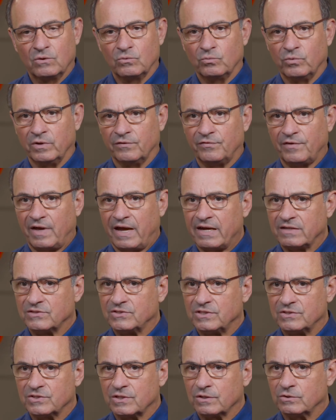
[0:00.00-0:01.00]
with
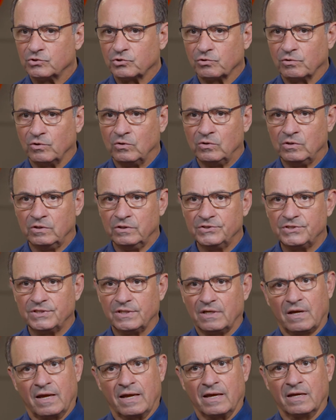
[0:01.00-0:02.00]
access controls
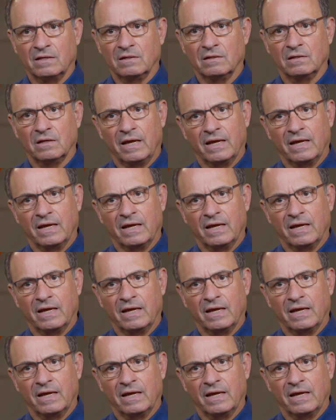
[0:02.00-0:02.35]
and